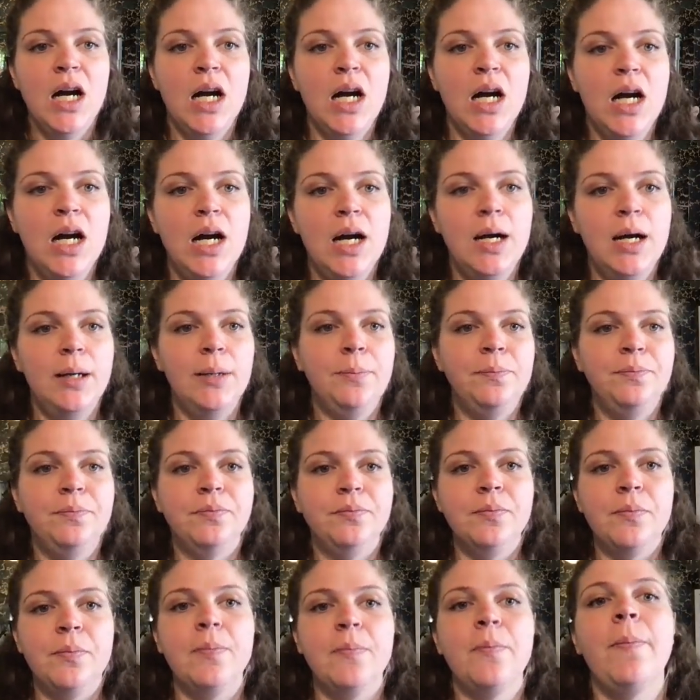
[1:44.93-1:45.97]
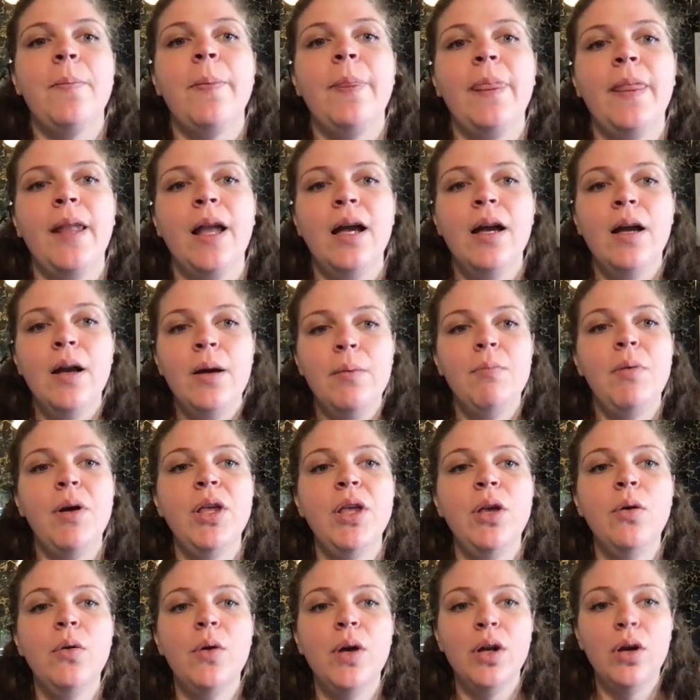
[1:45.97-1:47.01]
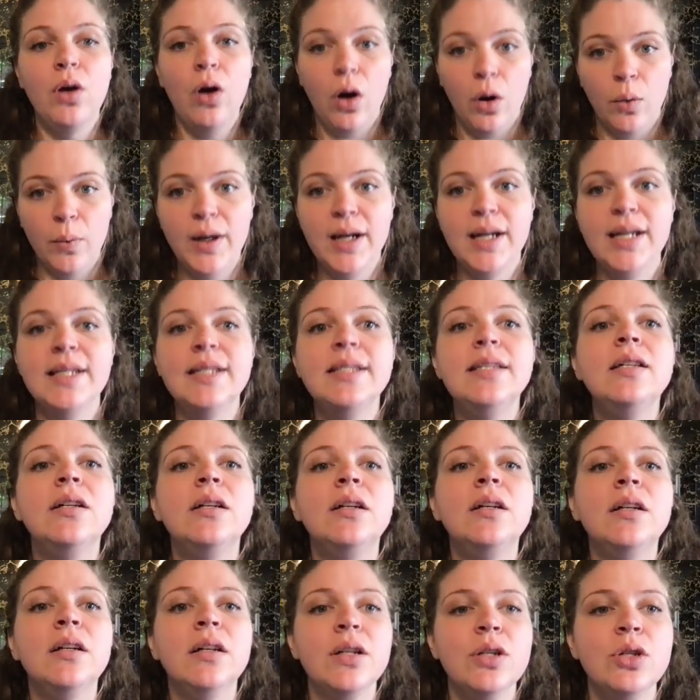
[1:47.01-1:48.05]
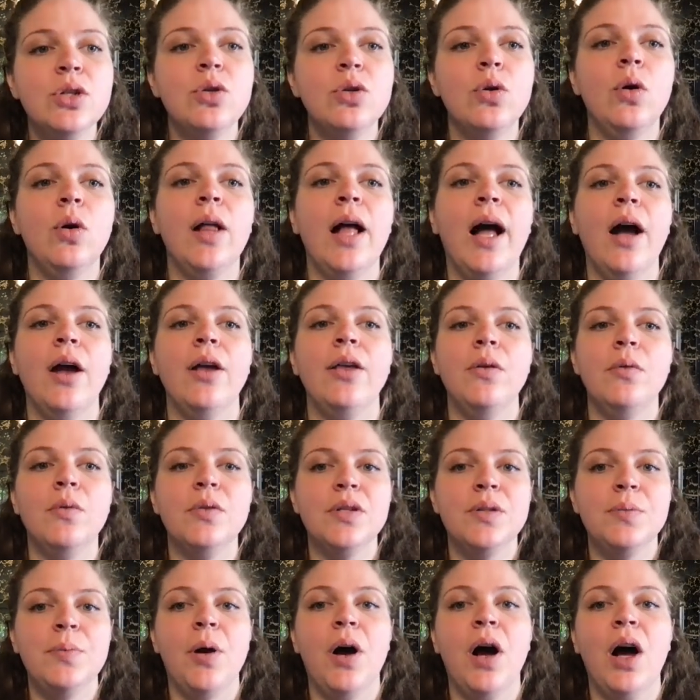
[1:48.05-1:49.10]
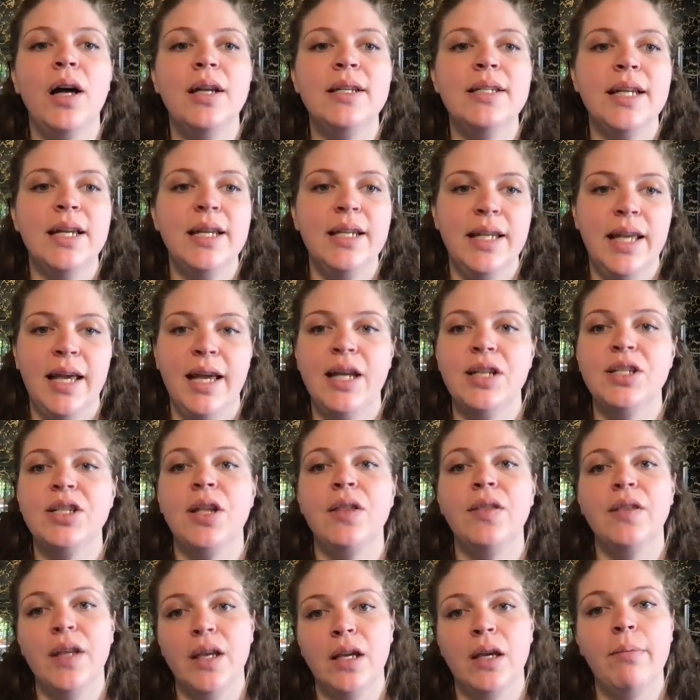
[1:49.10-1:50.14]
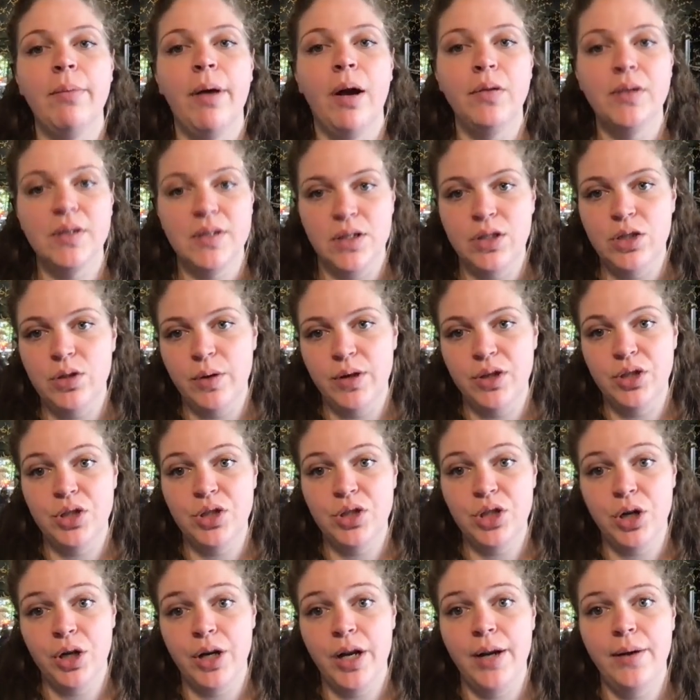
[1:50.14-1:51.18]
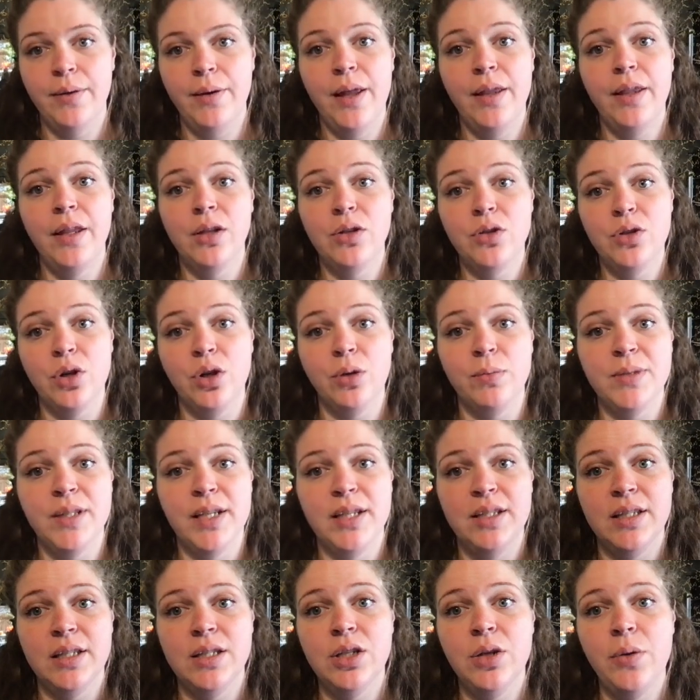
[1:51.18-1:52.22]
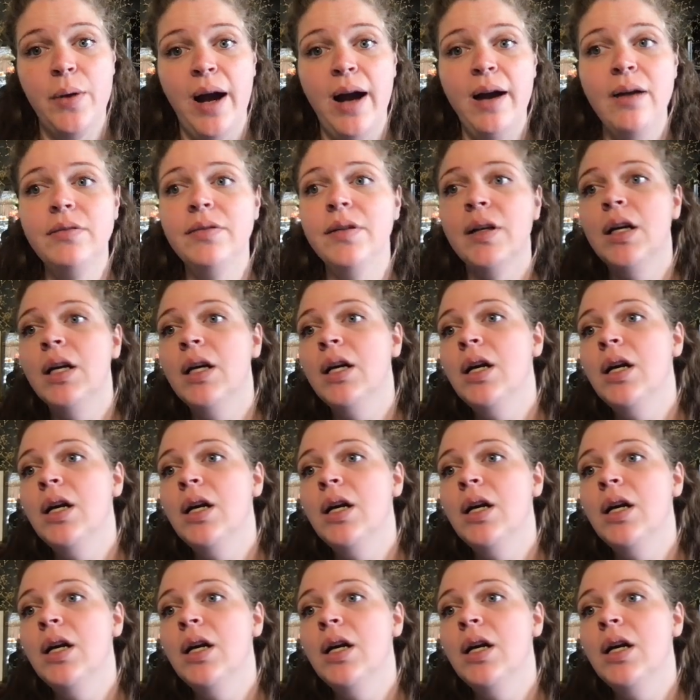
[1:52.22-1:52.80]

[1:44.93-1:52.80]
Um but you can always control how you respond, engage, and think about the situations you're in and the circumstances you have,